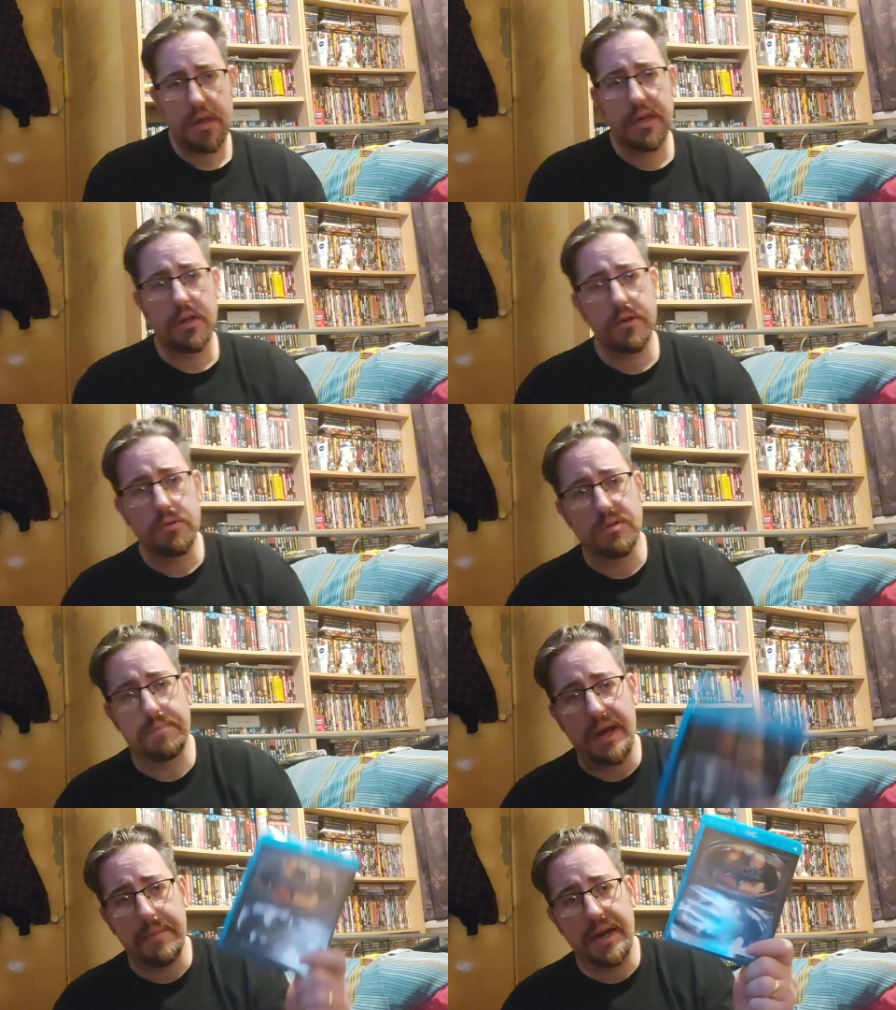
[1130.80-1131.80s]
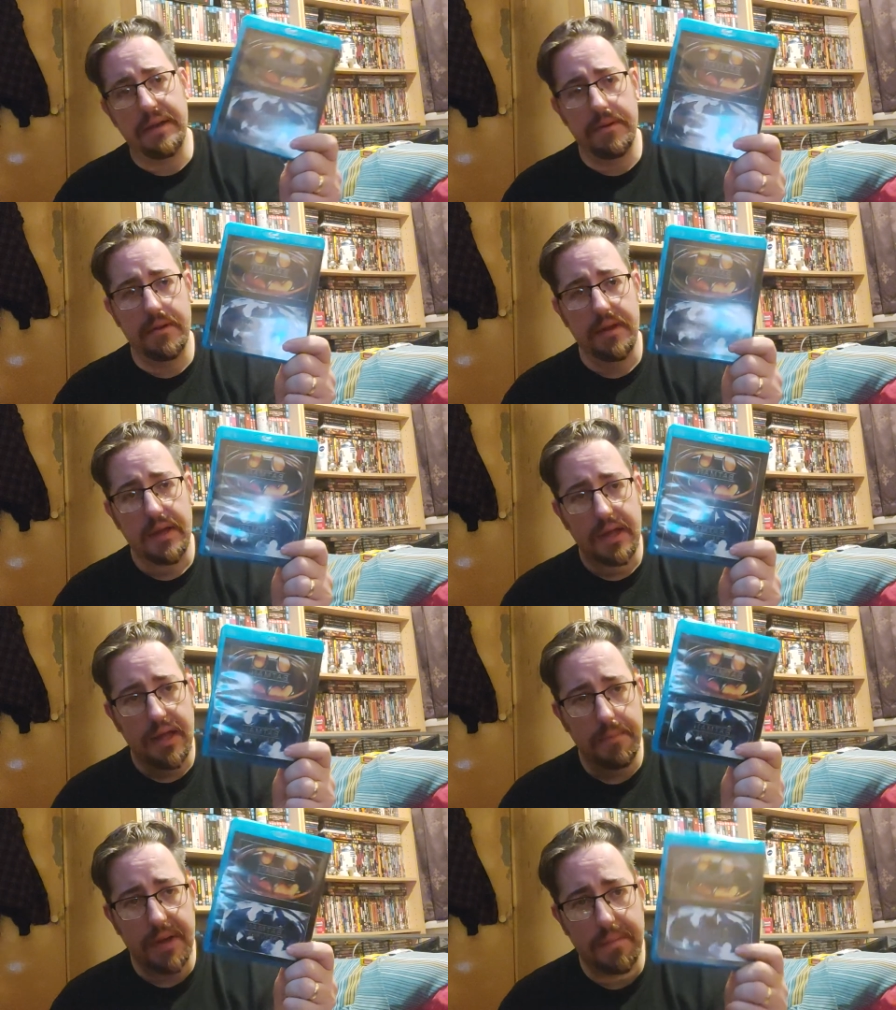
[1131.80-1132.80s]
includes Batman
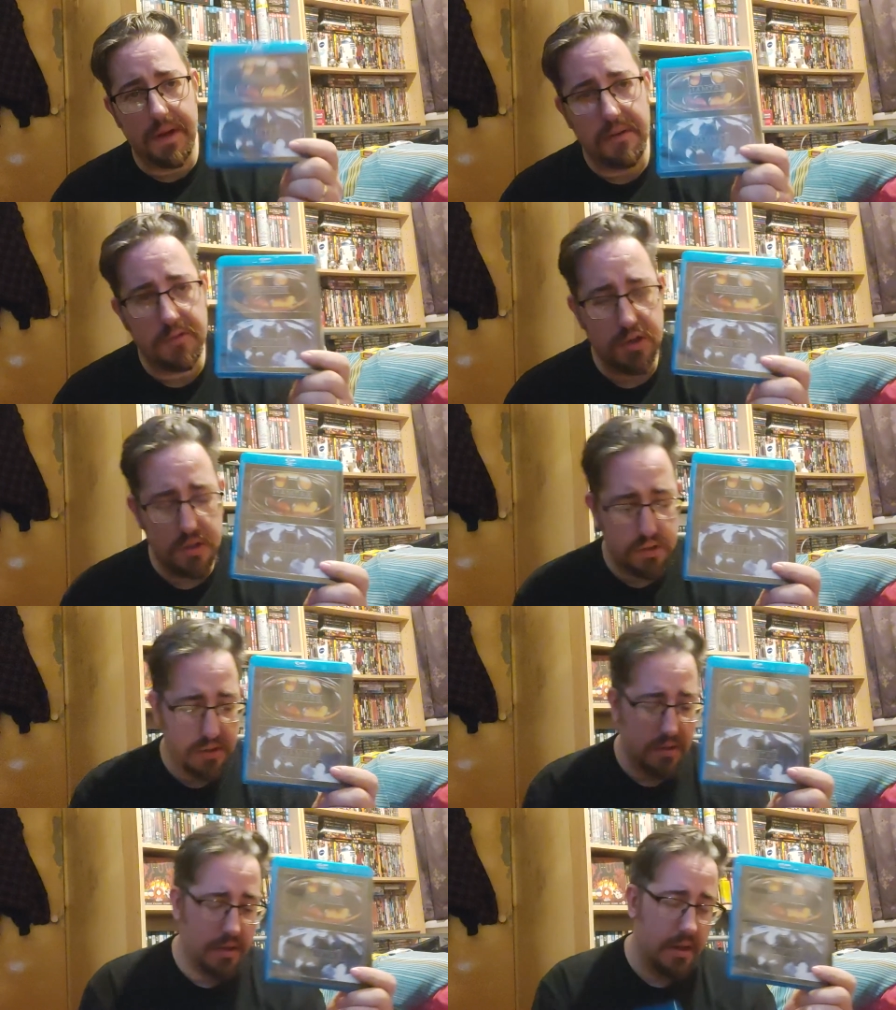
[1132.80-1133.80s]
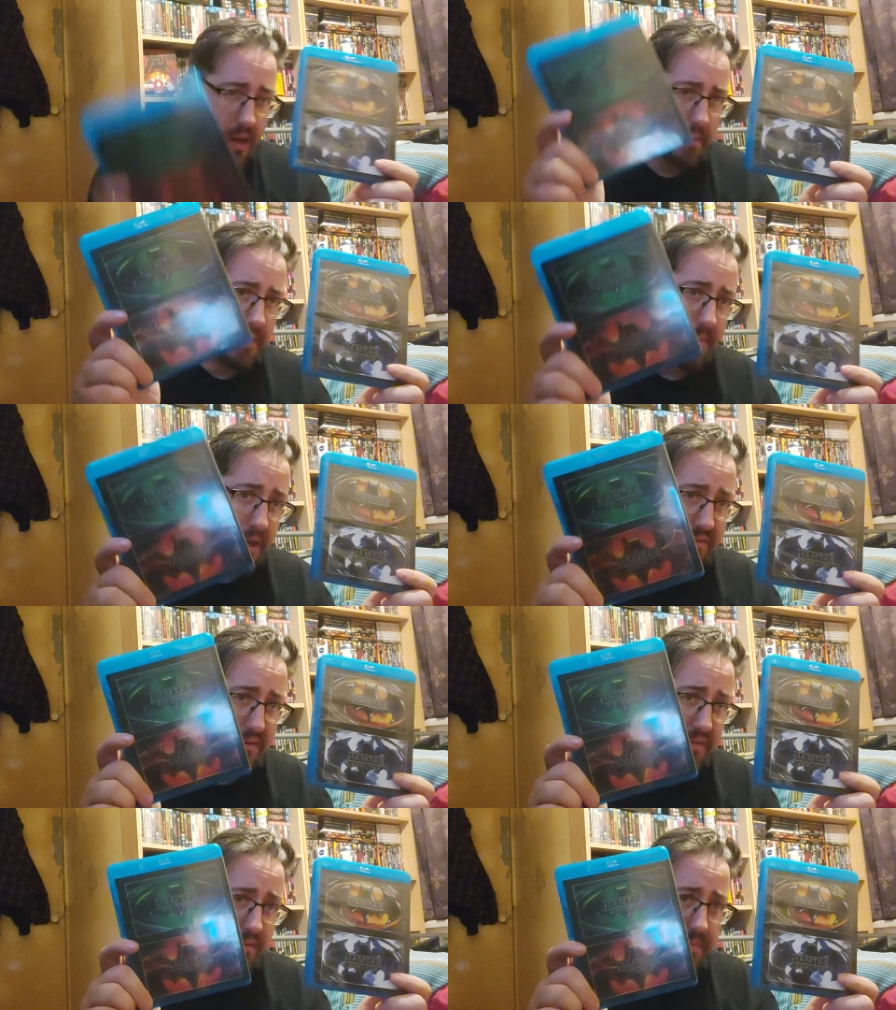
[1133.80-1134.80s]
and Batman Returns, Batman
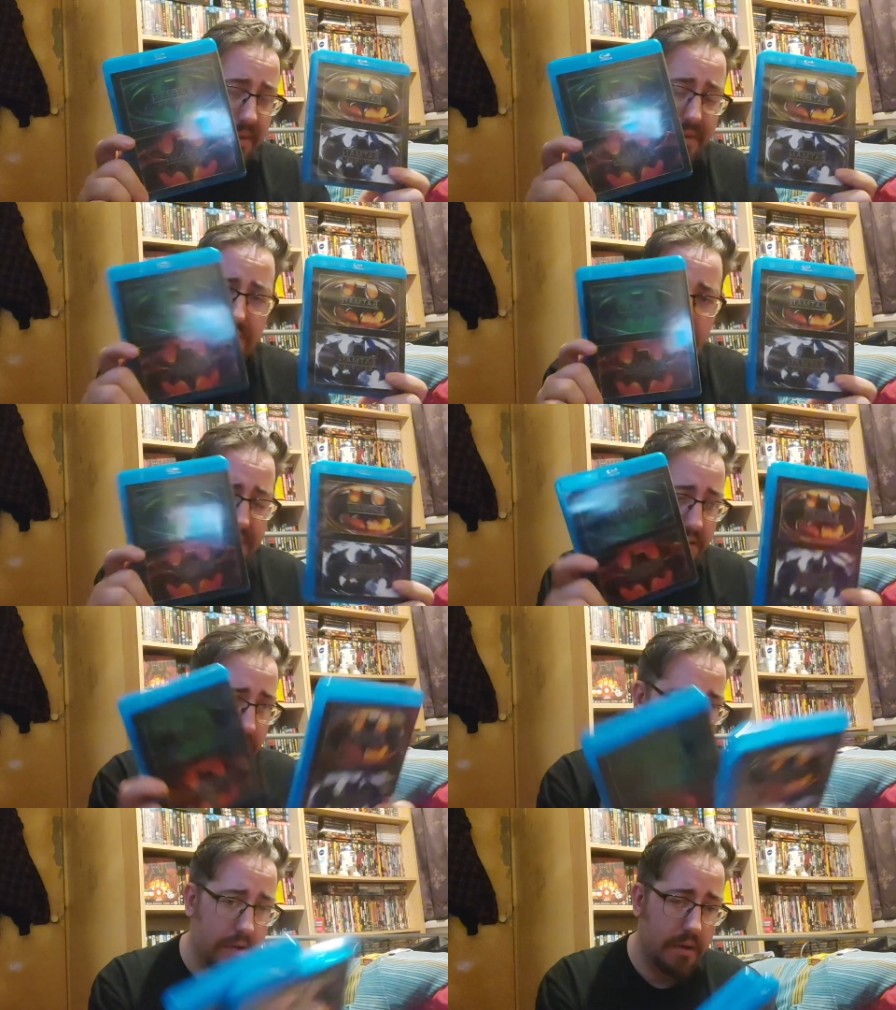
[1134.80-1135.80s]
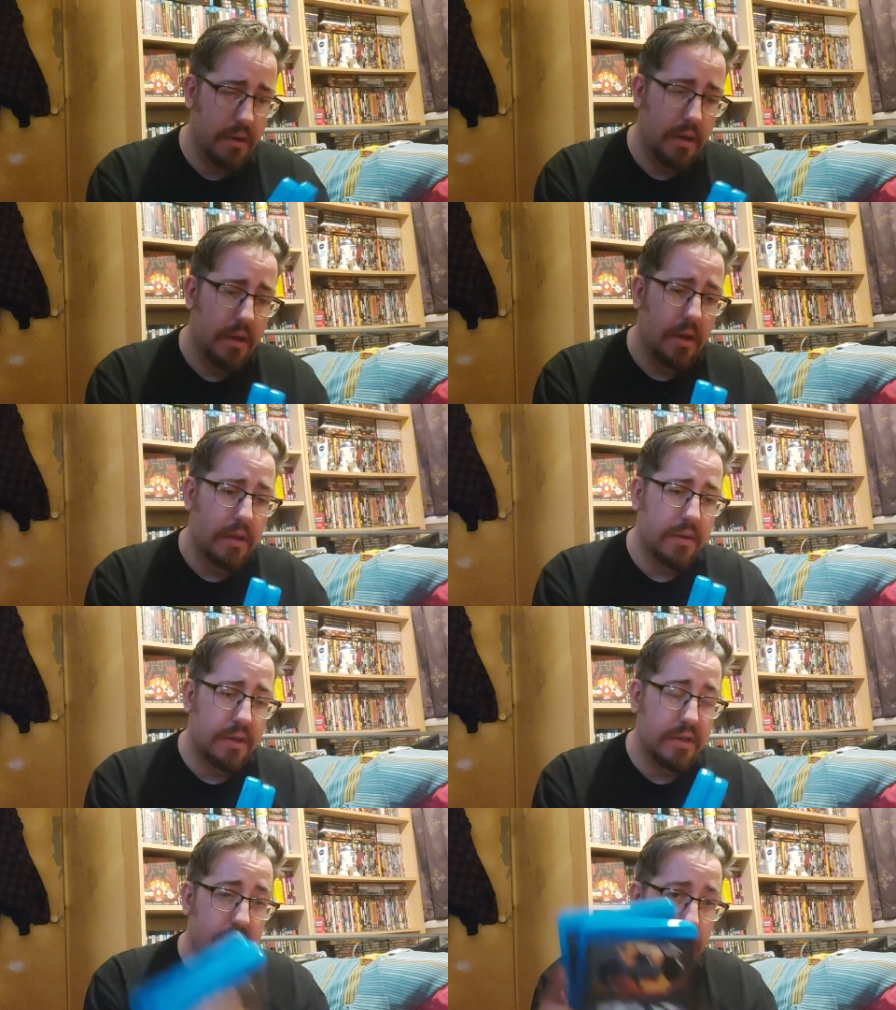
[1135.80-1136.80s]
Forever, and Batman and Robin.
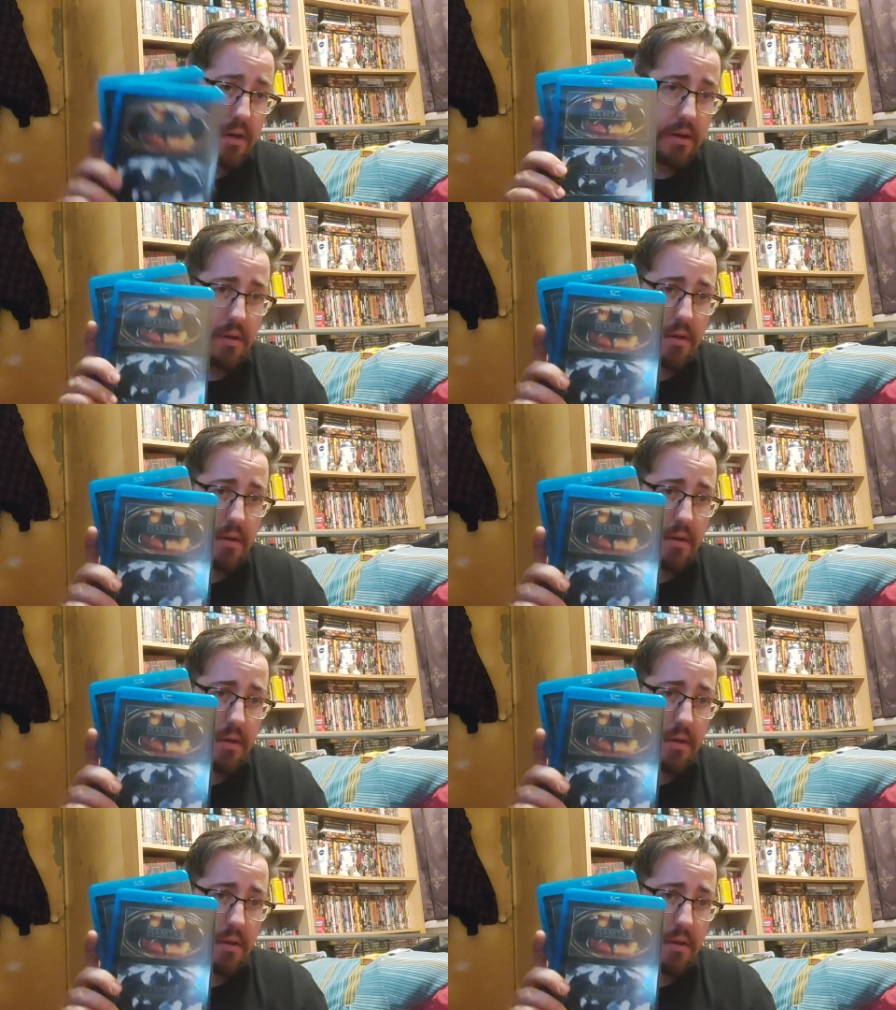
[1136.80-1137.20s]
These are,